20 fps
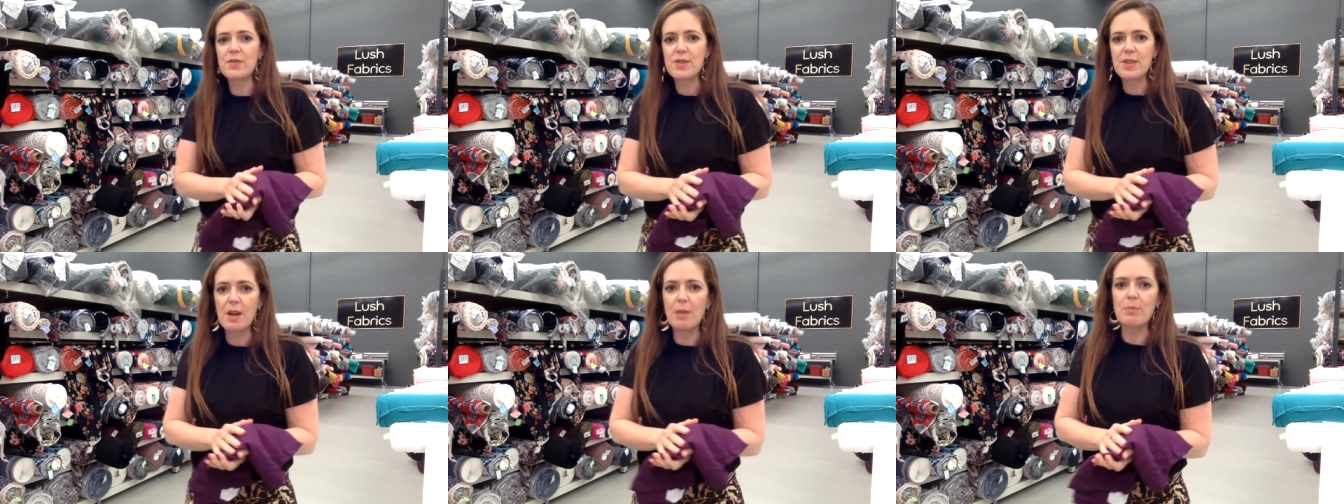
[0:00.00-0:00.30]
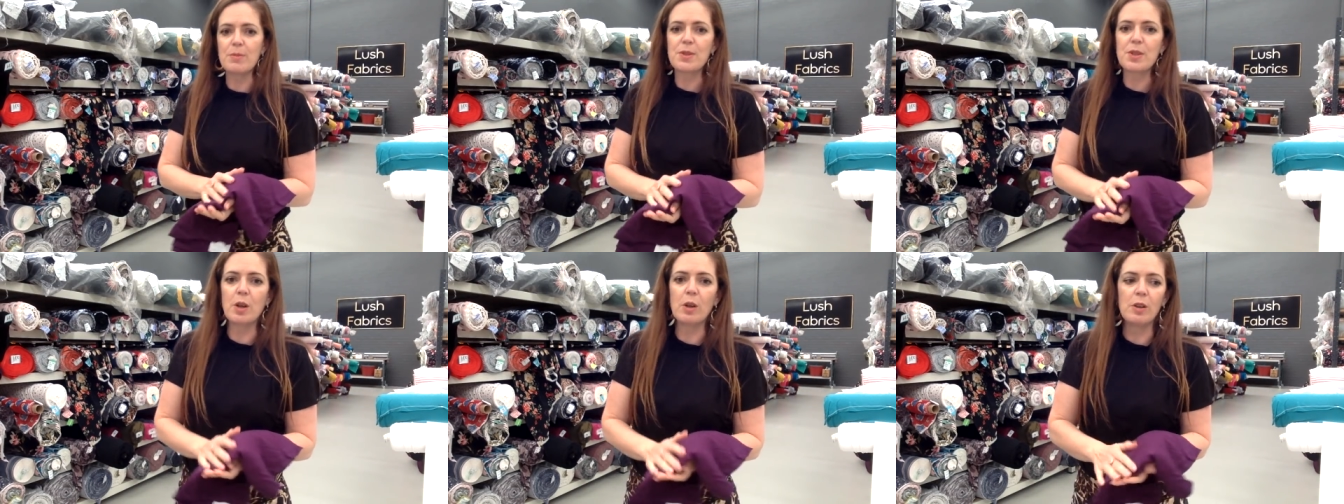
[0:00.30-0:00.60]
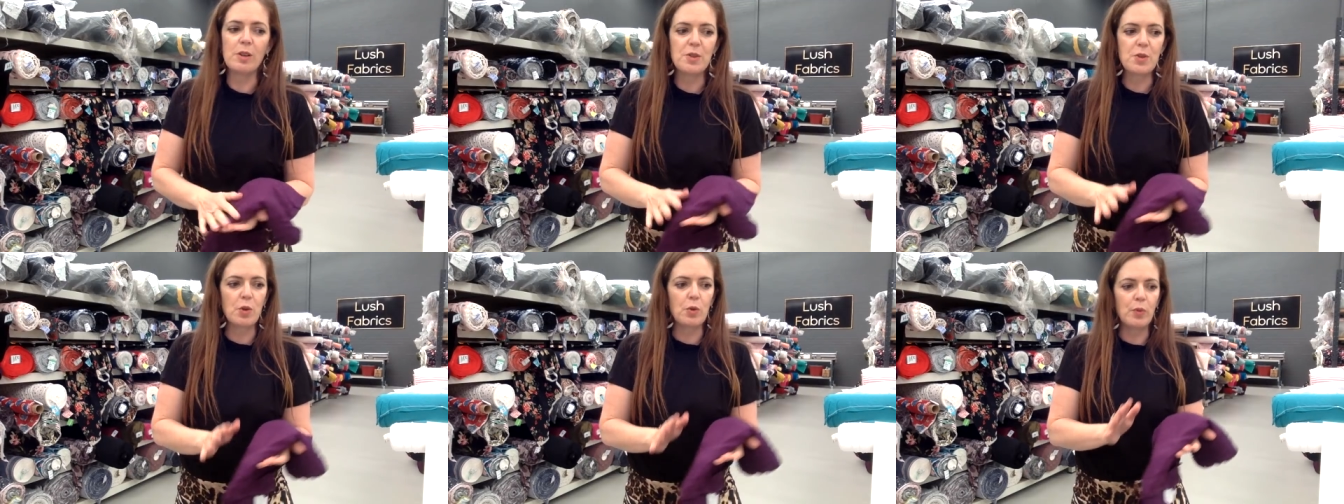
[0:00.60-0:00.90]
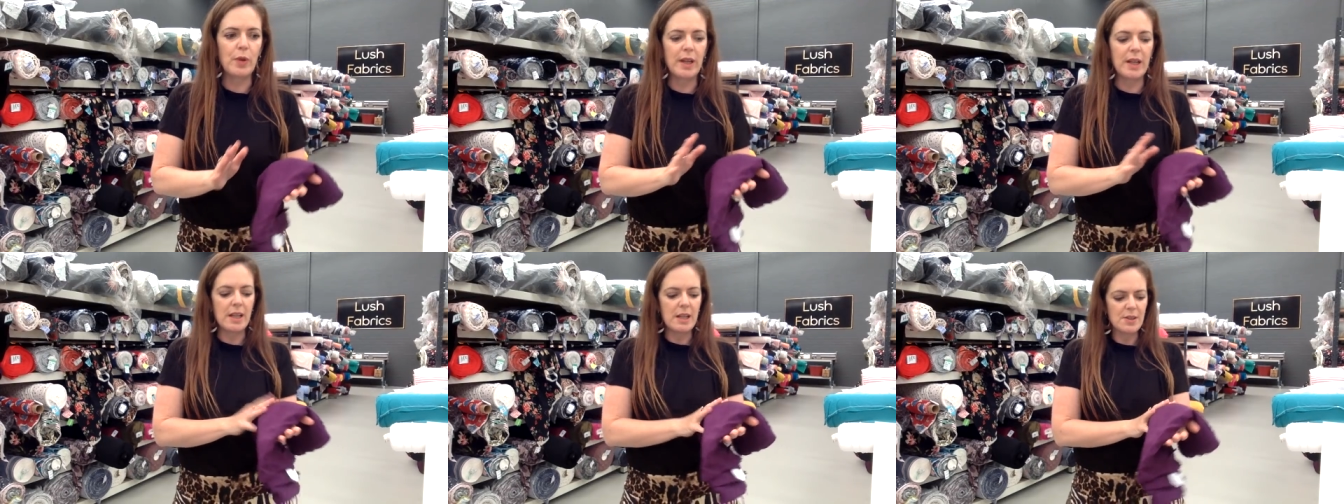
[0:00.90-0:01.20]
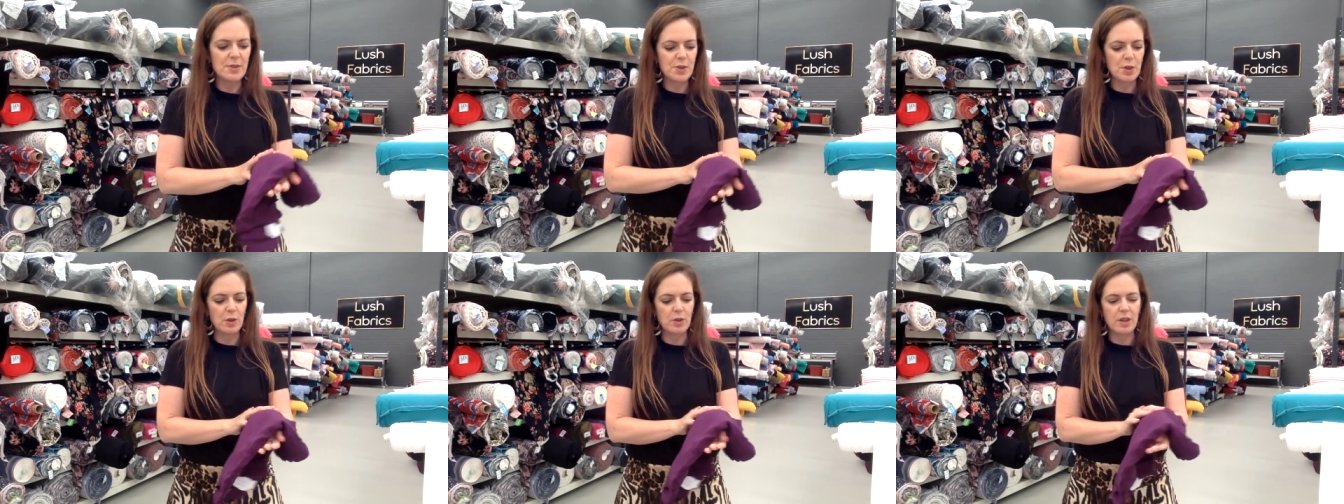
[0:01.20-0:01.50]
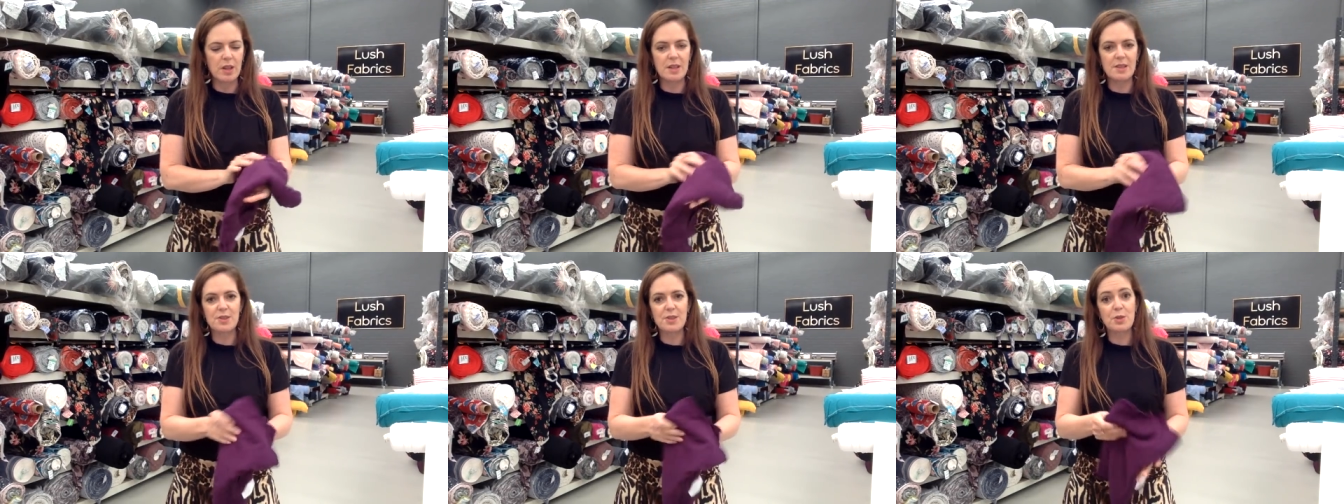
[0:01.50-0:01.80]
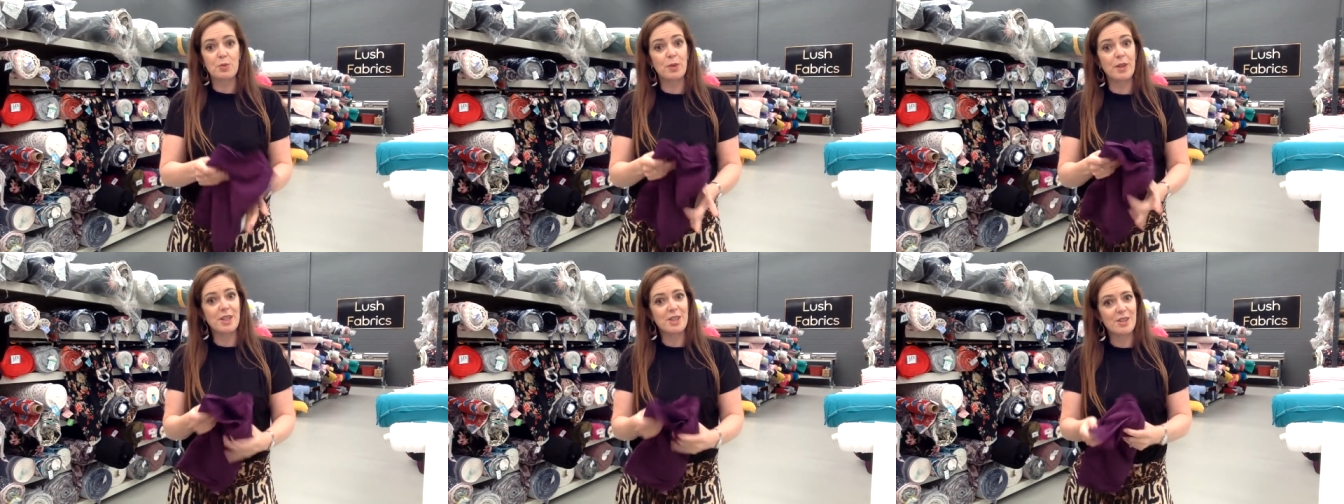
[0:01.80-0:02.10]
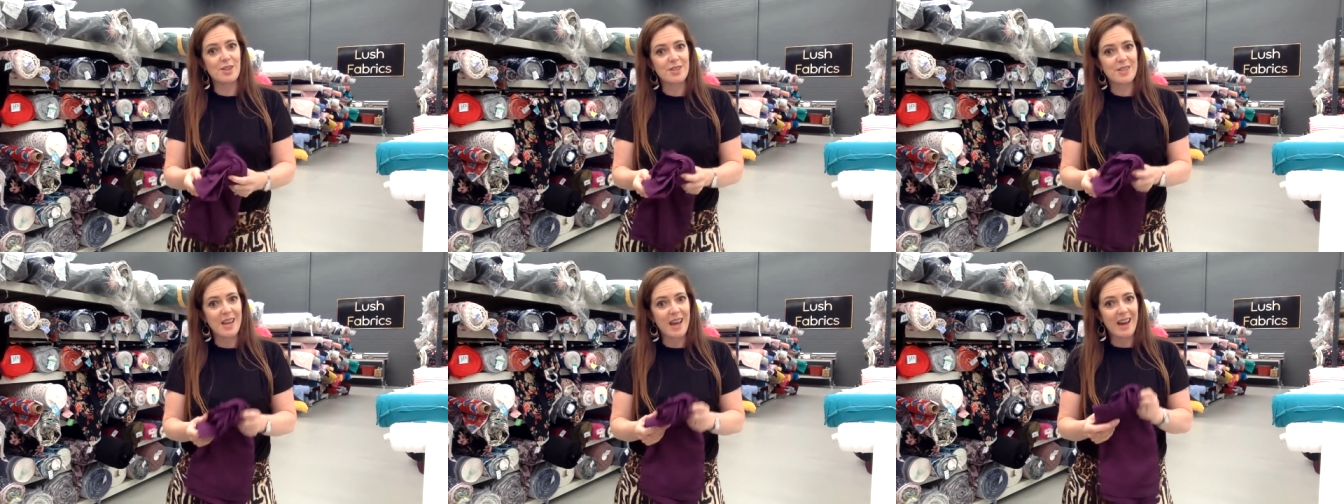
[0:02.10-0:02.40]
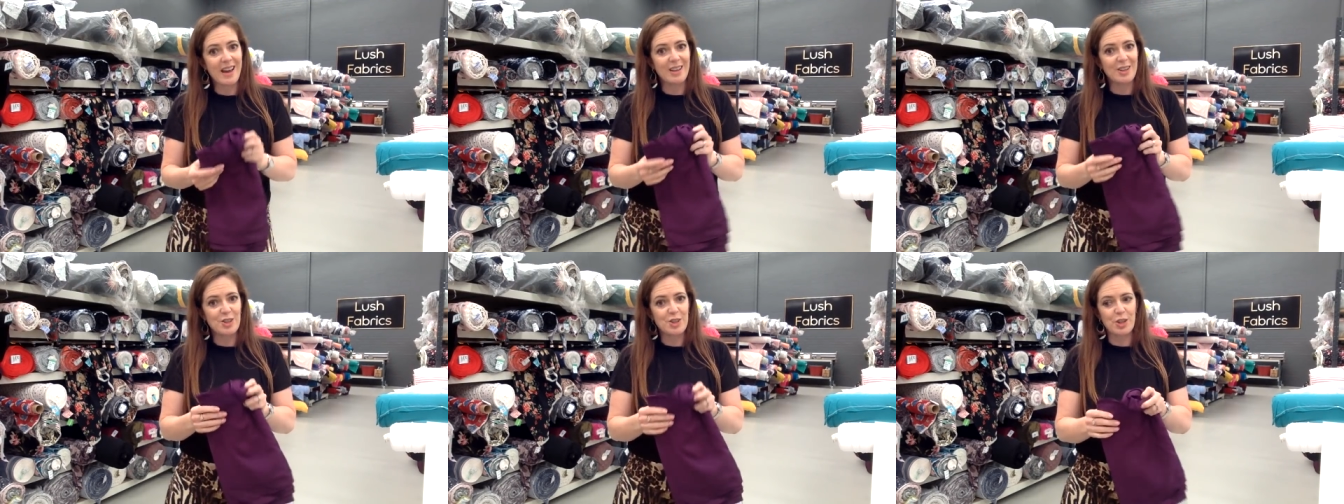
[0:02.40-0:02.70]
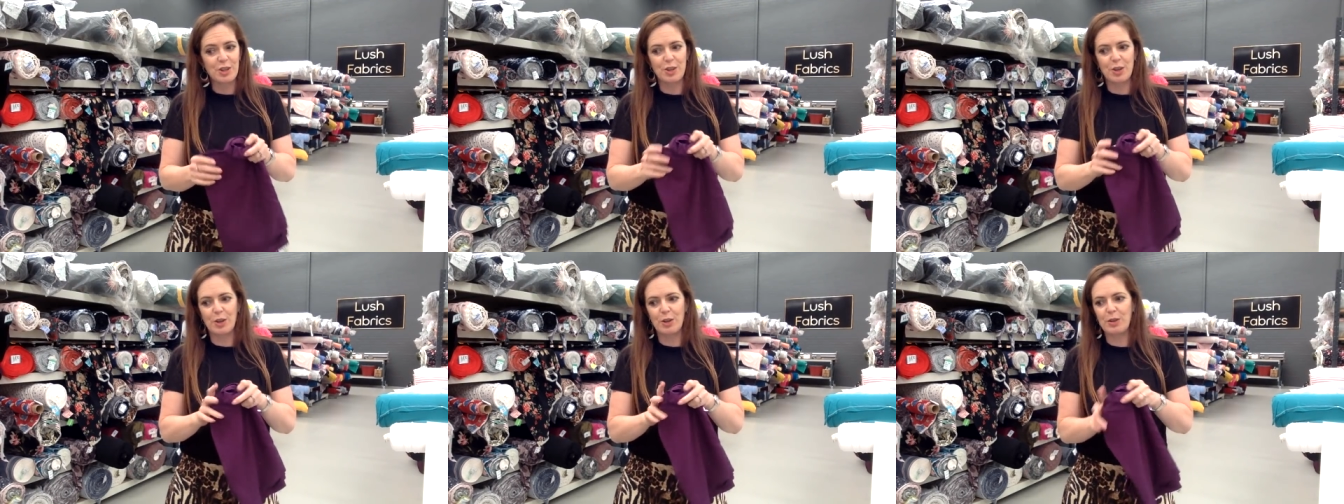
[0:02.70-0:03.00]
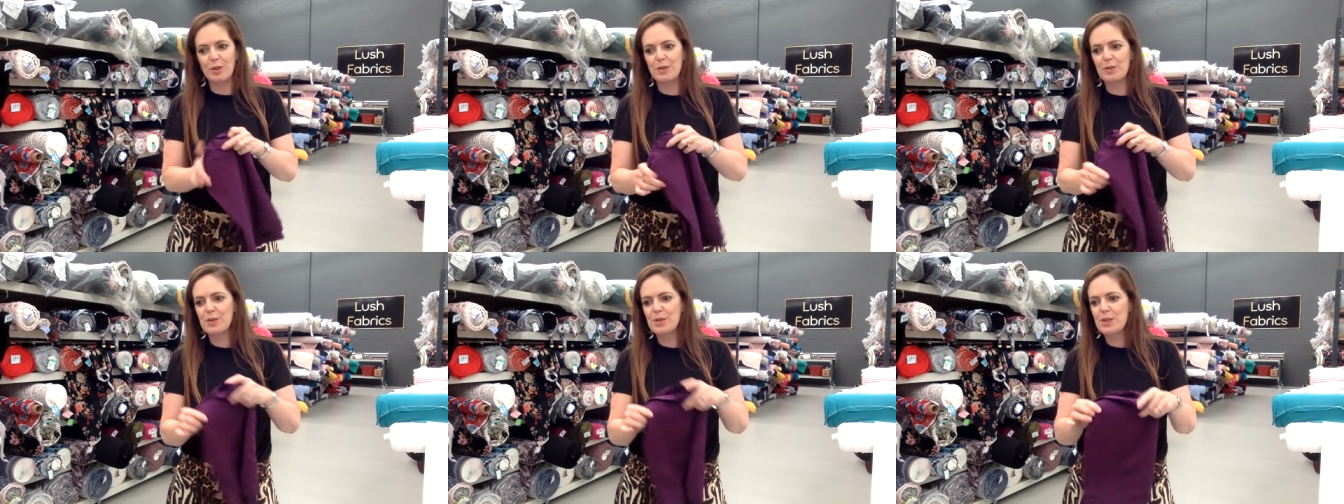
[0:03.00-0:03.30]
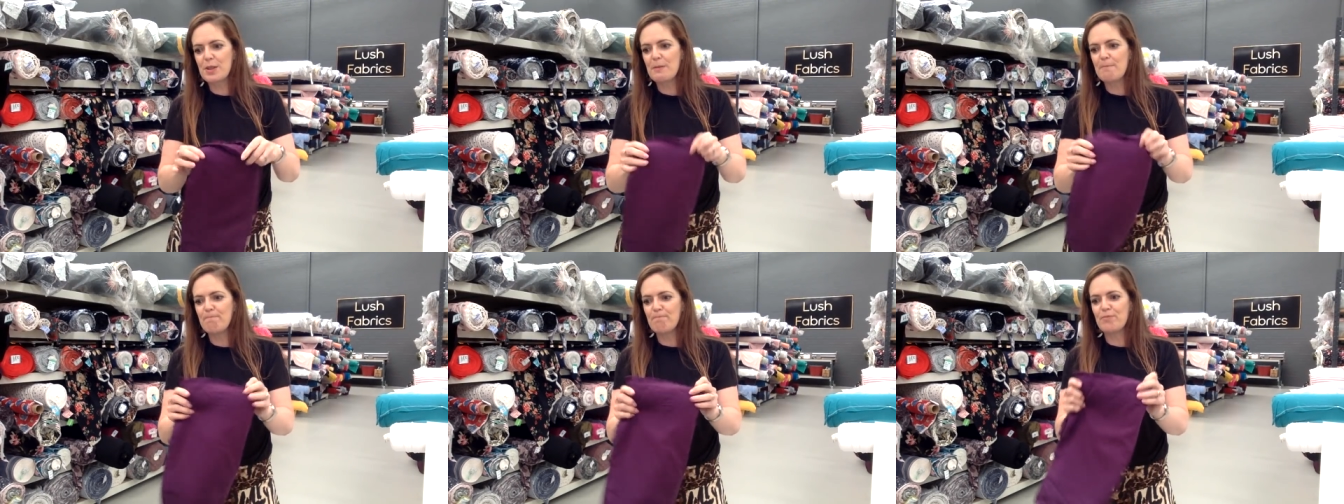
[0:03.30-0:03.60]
some solids already, so these three just add to those.